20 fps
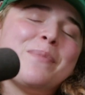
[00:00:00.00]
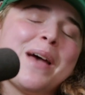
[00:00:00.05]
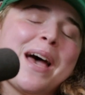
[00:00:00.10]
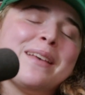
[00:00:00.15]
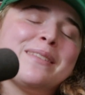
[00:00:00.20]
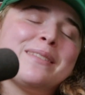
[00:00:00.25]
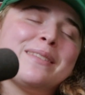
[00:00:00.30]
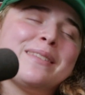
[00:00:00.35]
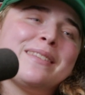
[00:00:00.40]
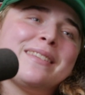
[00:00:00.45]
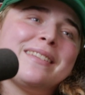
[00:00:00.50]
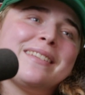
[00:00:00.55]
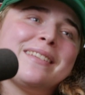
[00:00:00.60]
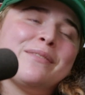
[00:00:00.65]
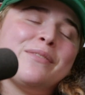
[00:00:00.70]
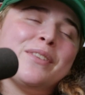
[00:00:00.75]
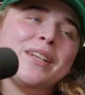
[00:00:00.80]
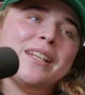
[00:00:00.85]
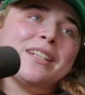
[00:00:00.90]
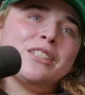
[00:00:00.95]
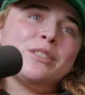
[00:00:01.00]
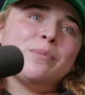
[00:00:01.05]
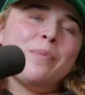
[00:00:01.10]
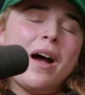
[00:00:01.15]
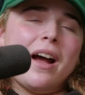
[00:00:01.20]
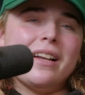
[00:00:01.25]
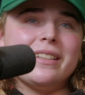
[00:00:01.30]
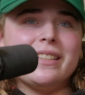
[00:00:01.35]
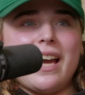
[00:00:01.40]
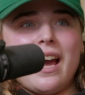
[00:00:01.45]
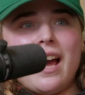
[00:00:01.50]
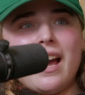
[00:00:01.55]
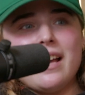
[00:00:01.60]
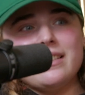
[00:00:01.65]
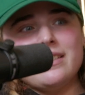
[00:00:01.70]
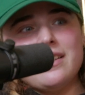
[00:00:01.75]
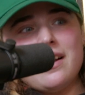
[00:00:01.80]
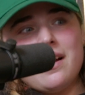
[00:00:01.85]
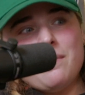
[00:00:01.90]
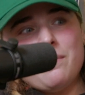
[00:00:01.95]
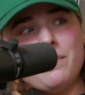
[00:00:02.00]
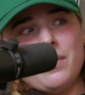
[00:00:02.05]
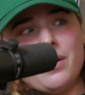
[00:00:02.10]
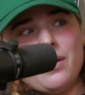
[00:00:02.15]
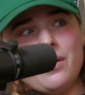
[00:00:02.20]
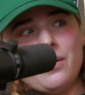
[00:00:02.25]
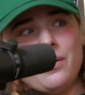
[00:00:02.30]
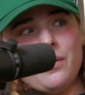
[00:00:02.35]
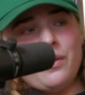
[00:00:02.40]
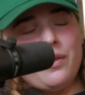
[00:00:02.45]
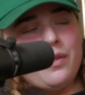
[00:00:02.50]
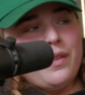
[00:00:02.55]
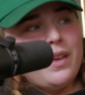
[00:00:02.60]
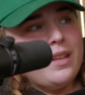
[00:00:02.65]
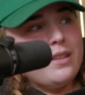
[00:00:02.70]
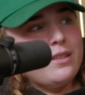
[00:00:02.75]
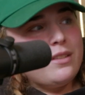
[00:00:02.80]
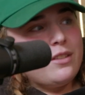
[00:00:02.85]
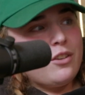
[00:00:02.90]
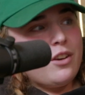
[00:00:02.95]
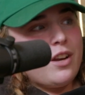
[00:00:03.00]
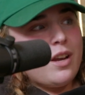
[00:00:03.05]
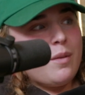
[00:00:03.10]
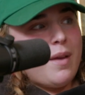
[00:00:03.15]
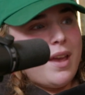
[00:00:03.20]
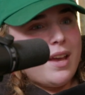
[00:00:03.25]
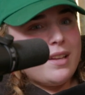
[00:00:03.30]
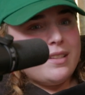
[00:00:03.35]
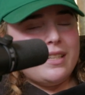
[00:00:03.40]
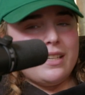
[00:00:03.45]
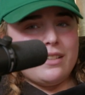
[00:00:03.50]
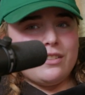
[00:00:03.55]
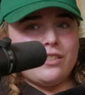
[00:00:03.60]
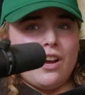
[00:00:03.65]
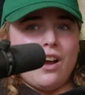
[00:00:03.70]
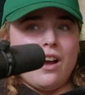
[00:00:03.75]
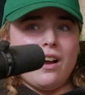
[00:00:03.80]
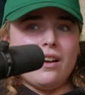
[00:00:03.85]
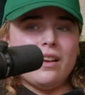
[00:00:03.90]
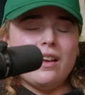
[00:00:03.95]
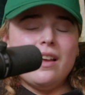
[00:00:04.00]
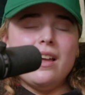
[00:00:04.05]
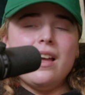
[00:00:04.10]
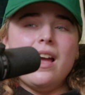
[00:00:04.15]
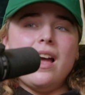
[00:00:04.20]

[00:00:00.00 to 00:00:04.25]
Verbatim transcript: Best Village Podcast on both Instagram and TikTok.